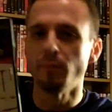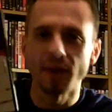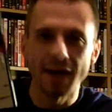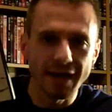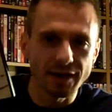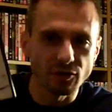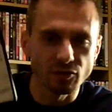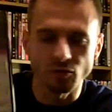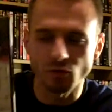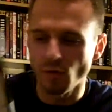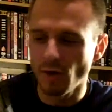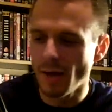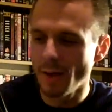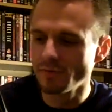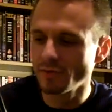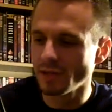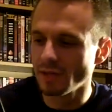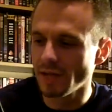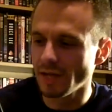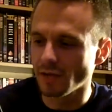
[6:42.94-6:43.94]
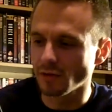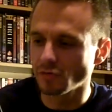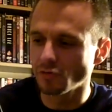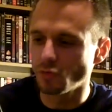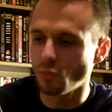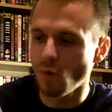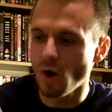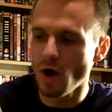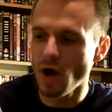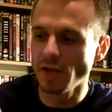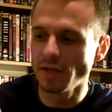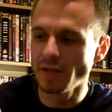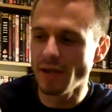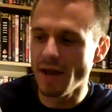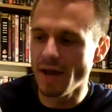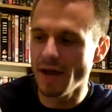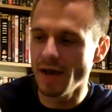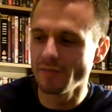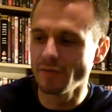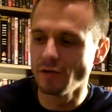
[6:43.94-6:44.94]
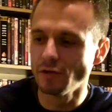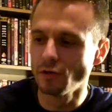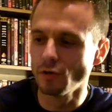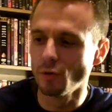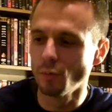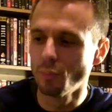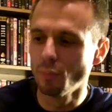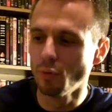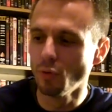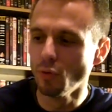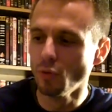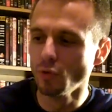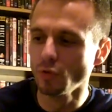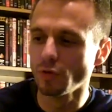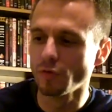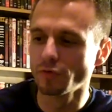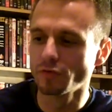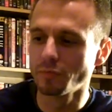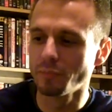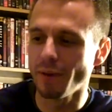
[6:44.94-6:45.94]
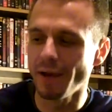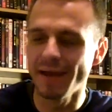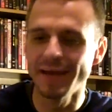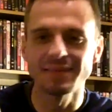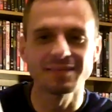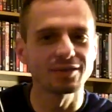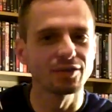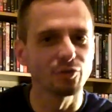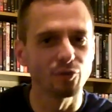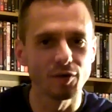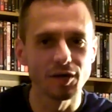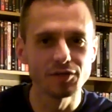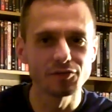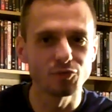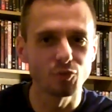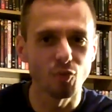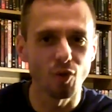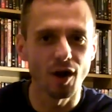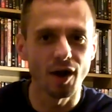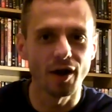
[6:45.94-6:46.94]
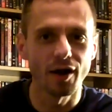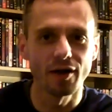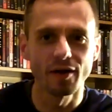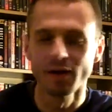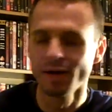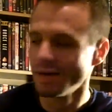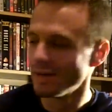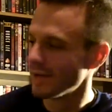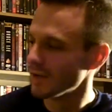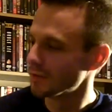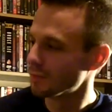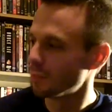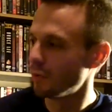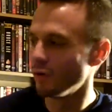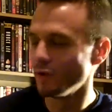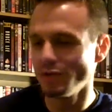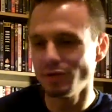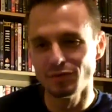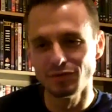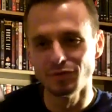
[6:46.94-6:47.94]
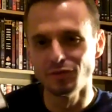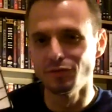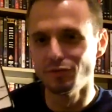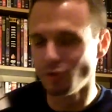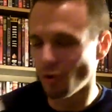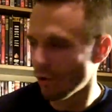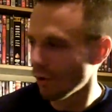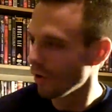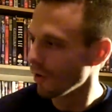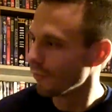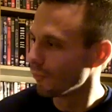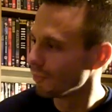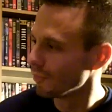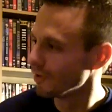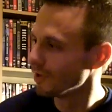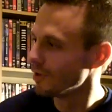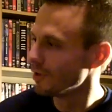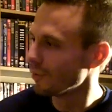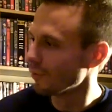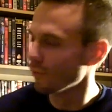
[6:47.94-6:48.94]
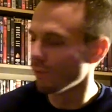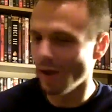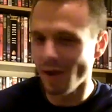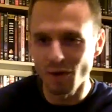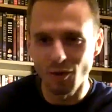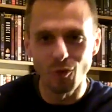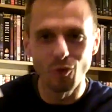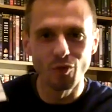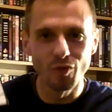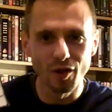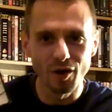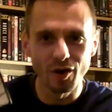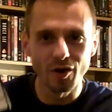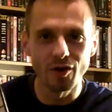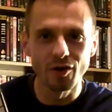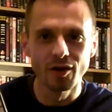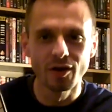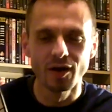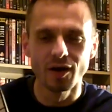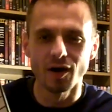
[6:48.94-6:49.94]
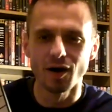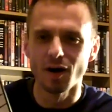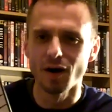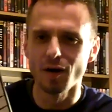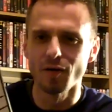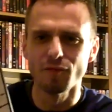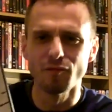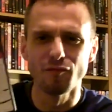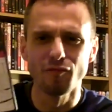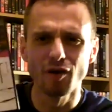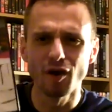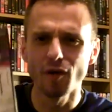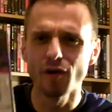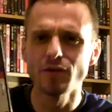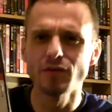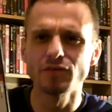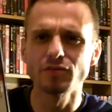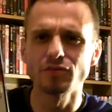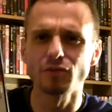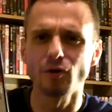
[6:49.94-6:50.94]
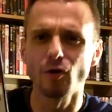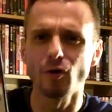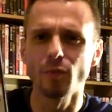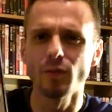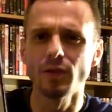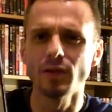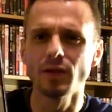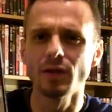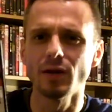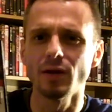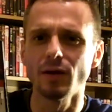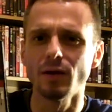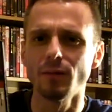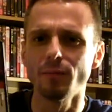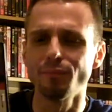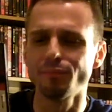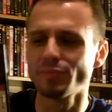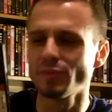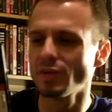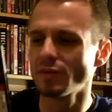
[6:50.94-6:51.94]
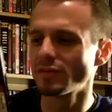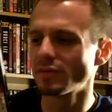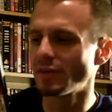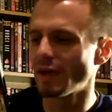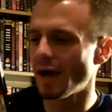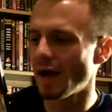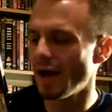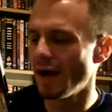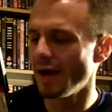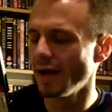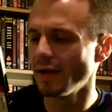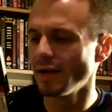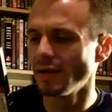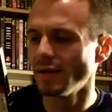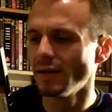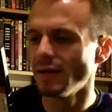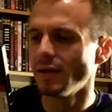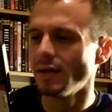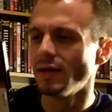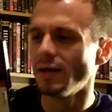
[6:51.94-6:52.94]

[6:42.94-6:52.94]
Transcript: back describes it like a swan dive into a pool of spikes and razor wire. That's pretty darn, right on there. Very disturbing. This guy